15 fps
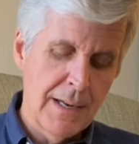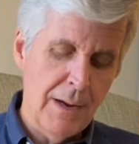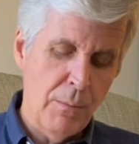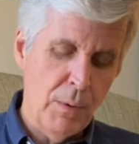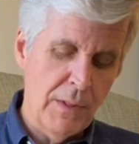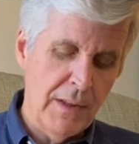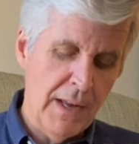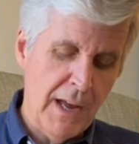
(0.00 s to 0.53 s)
And
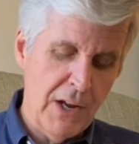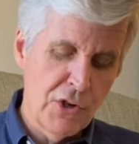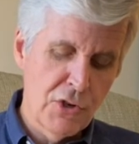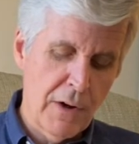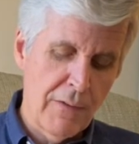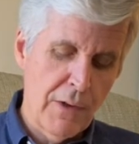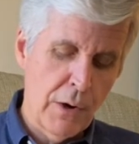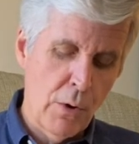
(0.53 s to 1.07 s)
when the
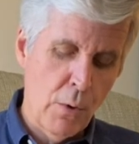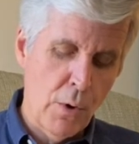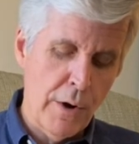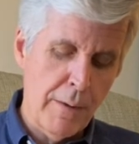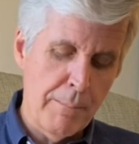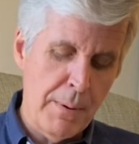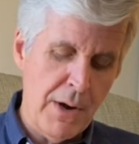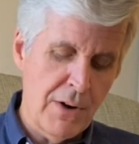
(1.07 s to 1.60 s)
angel of the Lord
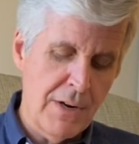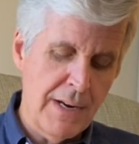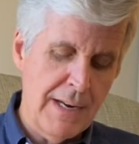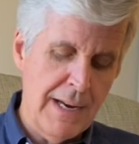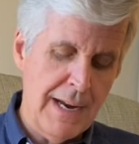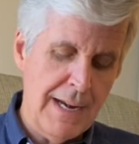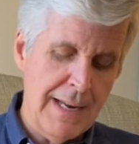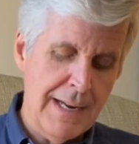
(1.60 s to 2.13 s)
appeared to
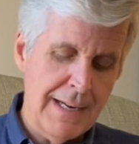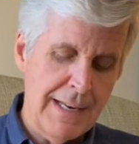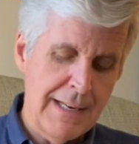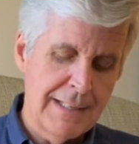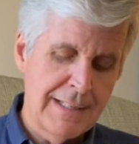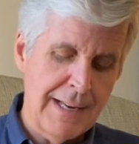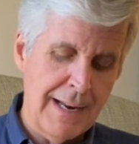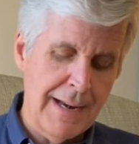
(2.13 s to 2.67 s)
Gideon, he
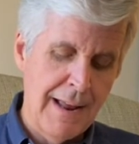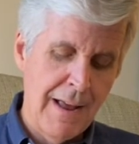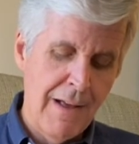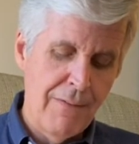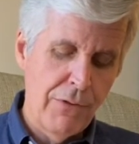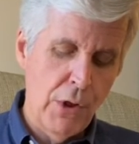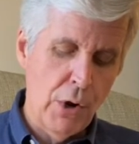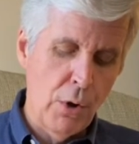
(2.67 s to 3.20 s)
said,
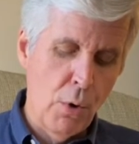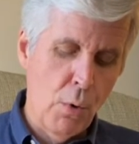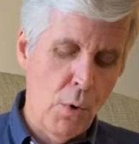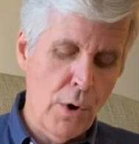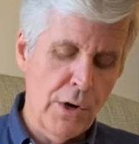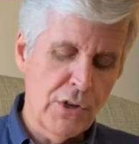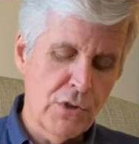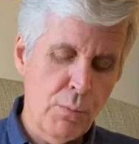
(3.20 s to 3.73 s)
The
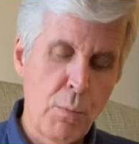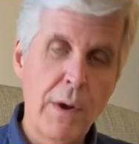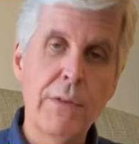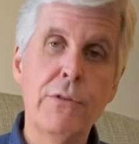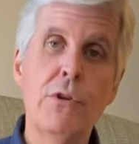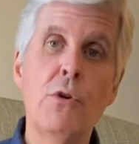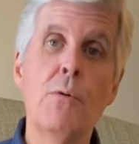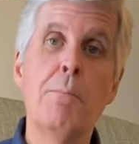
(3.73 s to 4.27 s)
Lord is
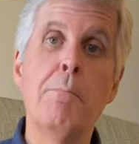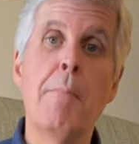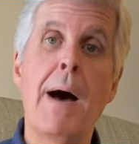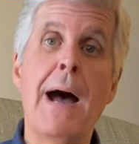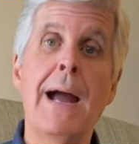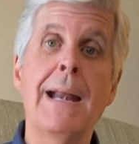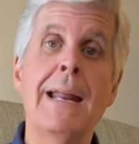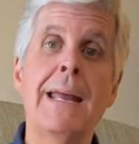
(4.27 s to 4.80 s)
with you,
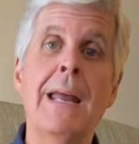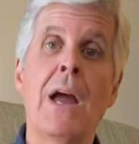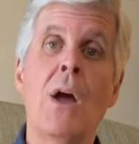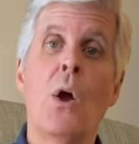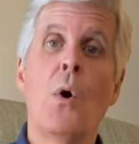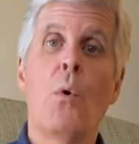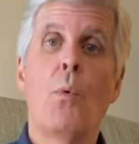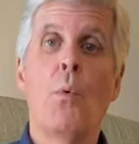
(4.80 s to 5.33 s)
mighty
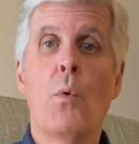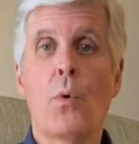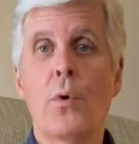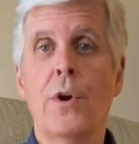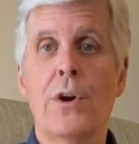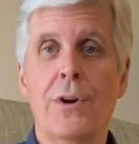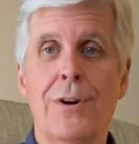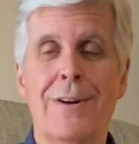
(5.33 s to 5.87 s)

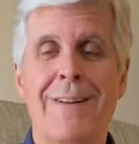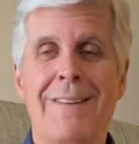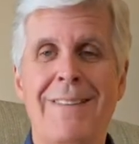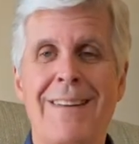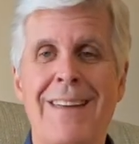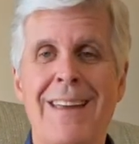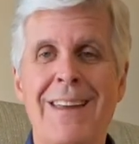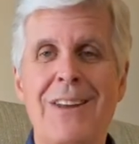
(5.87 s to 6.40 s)
warrior.
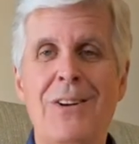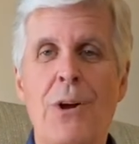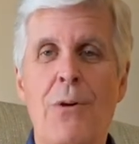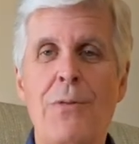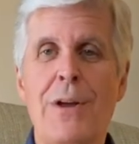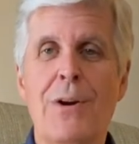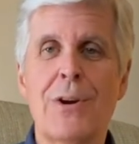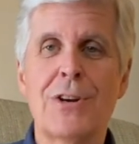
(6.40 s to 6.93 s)
You know,
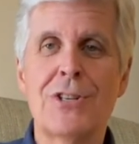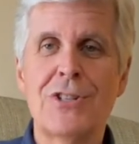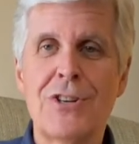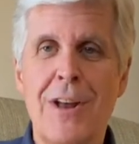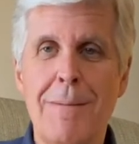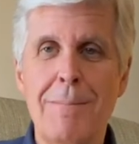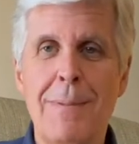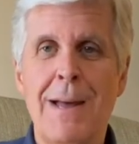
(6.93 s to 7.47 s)
there are
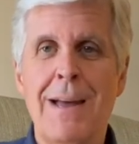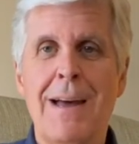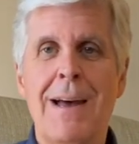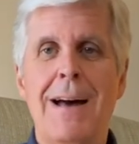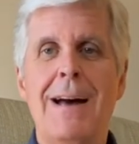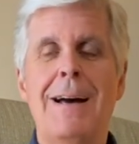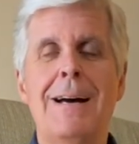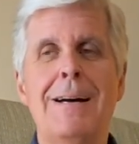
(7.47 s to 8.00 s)
some
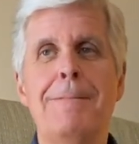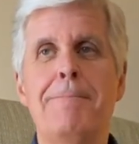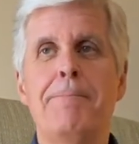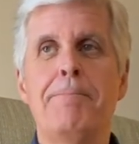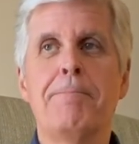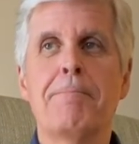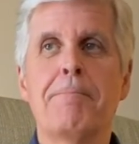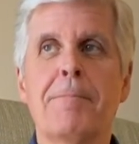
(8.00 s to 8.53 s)

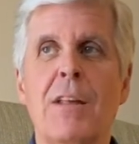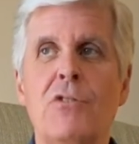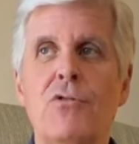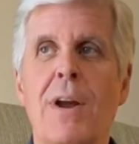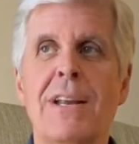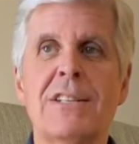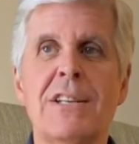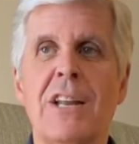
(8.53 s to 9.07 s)
um,
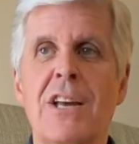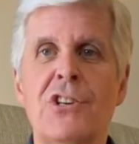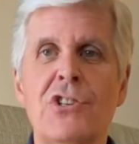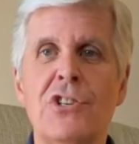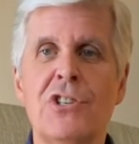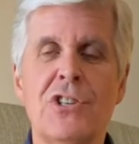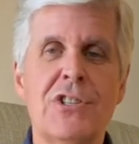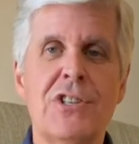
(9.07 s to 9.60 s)

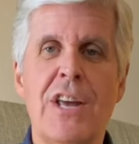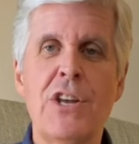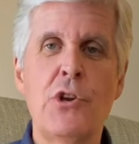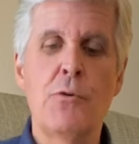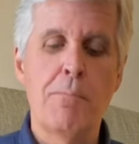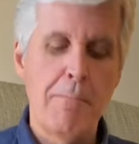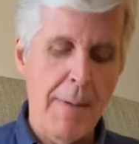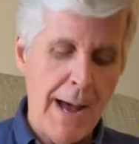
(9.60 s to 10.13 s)
translations that say,
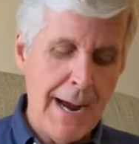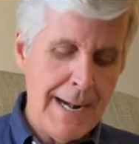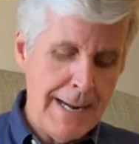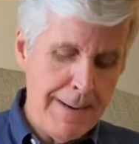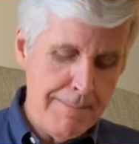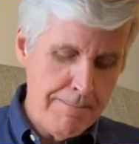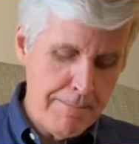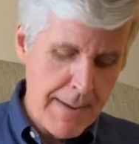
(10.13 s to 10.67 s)
You
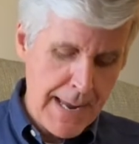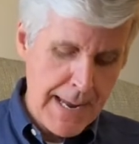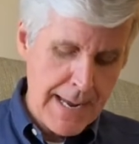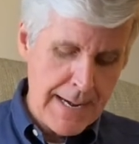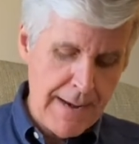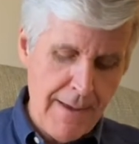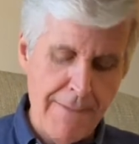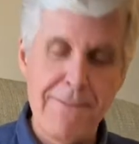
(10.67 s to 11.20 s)
mighty
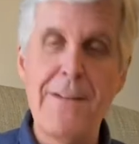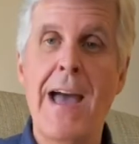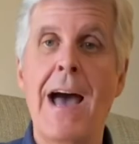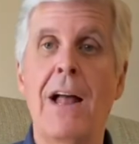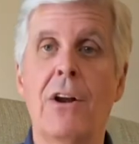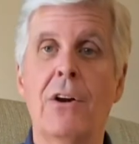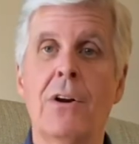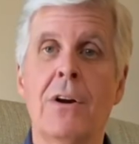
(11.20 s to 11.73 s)
man of
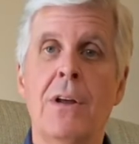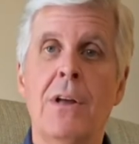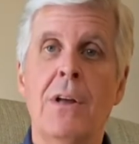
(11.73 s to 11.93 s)
valor.